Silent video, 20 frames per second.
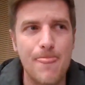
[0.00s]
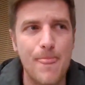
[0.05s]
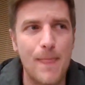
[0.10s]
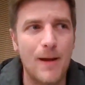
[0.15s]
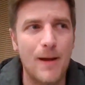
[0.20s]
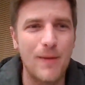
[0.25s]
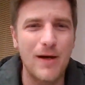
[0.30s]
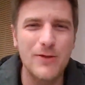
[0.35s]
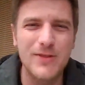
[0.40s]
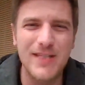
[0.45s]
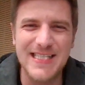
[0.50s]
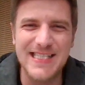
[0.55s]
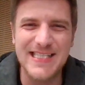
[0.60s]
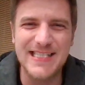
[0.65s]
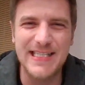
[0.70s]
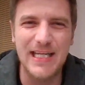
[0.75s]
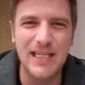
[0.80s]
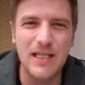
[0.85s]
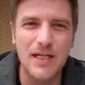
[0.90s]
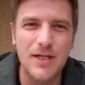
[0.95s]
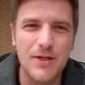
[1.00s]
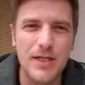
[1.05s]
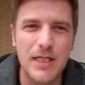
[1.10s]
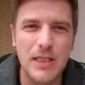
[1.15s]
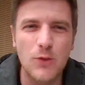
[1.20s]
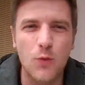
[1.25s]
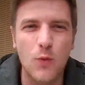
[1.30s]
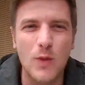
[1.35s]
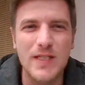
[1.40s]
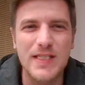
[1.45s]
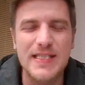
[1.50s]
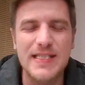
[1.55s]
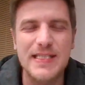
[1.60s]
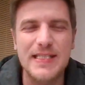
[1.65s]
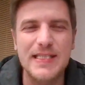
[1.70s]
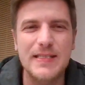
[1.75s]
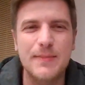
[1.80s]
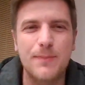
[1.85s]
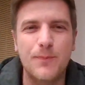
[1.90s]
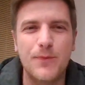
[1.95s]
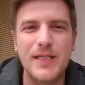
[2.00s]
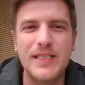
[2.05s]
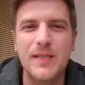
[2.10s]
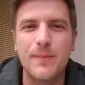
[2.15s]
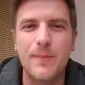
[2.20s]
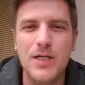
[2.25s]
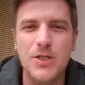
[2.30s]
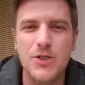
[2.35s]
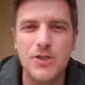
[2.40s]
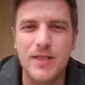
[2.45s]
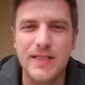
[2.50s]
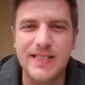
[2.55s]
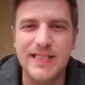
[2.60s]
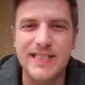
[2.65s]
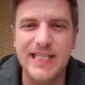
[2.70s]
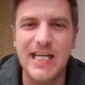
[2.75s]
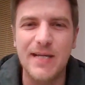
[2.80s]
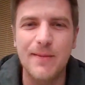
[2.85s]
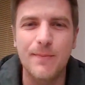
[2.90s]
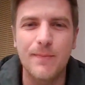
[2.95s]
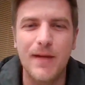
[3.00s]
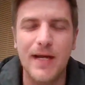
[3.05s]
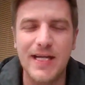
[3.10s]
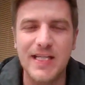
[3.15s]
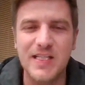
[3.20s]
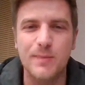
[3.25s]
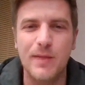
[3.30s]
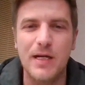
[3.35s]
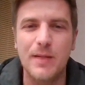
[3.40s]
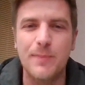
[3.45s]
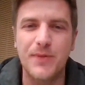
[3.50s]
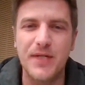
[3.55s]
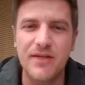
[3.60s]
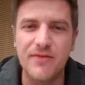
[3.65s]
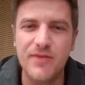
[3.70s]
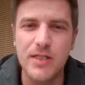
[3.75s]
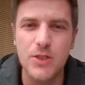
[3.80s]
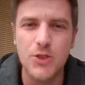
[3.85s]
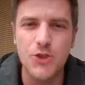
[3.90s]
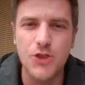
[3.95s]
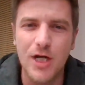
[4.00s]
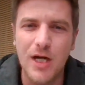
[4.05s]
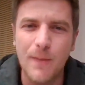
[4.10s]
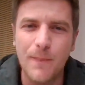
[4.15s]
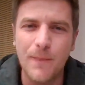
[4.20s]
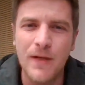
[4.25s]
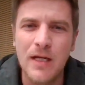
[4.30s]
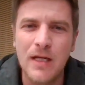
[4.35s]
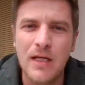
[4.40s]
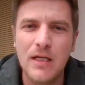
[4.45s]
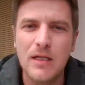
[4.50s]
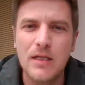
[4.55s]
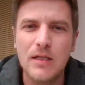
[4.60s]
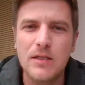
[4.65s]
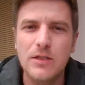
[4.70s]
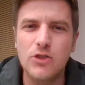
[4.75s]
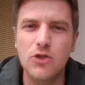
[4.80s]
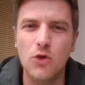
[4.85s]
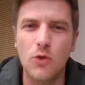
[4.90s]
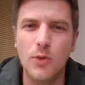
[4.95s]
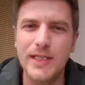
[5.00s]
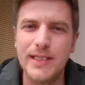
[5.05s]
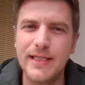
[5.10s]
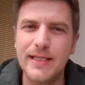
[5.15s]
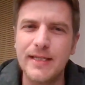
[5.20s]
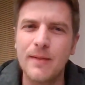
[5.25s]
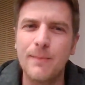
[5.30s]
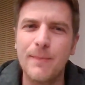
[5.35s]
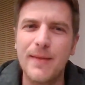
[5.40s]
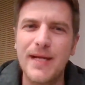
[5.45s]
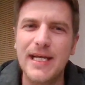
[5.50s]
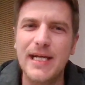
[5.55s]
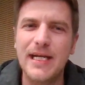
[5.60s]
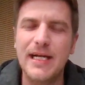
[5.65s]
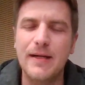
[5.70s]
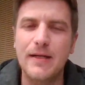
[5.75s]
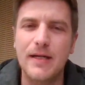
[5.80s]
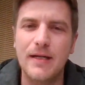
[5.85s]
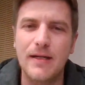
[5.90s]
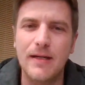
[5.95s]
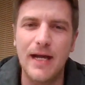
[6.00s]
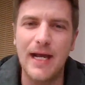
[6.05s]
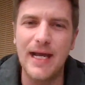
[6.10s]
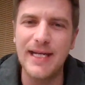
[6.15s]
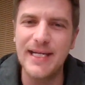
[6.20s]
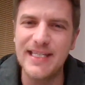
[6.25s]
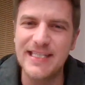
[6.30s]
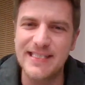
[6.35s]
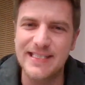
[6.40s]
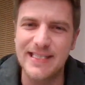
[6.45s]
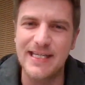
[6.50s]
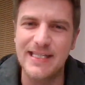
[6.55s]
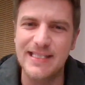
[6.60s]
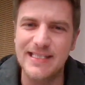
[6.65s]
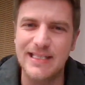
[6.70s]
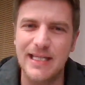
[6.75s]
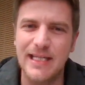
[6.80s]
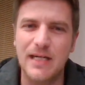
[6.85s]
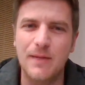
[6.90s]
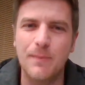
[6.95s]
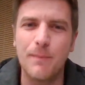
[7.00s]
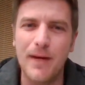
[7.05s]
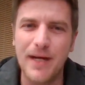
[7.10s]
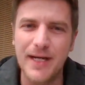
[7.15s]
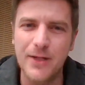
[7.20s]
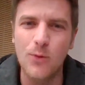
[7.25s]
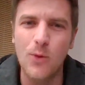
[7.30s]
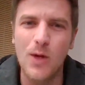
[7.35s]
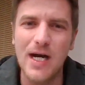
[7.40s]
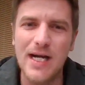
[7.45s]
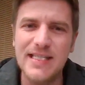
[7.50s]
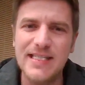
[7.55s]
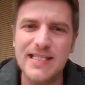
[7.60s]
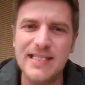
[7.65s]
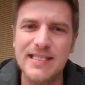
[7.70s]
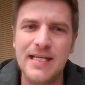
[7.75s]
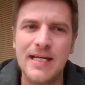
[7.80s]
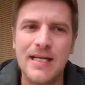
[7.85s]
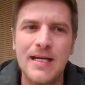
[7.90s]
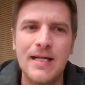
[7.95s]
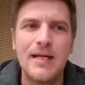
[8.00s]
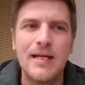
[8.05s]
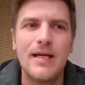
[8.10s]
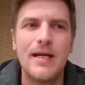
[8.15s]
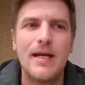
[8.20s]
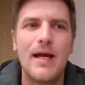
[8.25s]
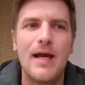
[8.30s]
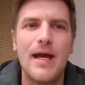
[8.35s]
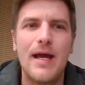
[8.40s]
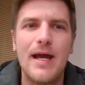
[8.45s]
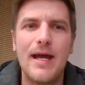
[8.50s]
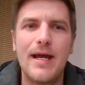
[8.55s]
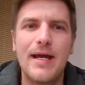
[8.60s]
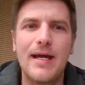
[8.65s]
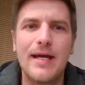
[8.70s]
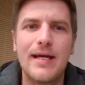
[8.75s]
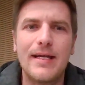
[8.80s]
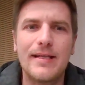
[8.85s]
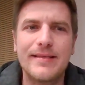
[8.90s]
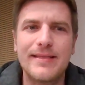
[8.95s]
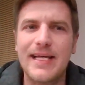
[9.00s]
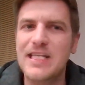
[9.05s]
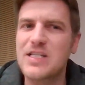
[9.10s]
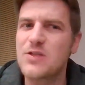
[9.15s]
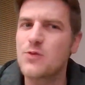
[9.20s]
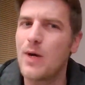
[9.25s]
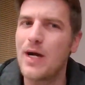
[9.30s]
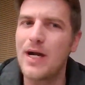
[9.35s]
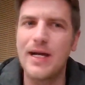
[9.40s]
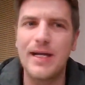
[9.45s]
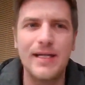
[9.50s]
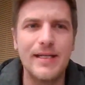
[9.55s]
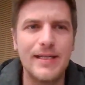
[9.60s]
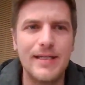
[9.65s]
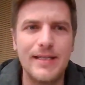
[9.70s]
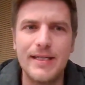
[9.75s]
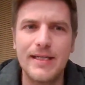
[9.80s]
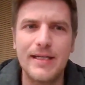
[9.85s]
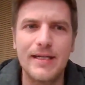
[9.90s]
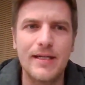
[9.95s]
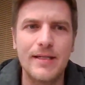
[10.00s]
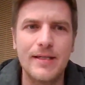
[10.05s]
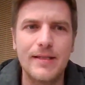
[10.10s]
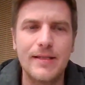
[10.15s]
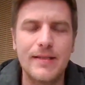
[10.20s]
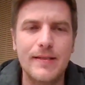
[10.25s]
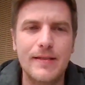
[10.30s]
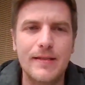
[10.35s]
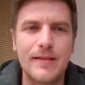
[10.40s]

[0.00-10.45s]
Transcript: about the salary, it was pretty much the same as my previous job. So it didn't make any sense, like money wise. And that's why I didn't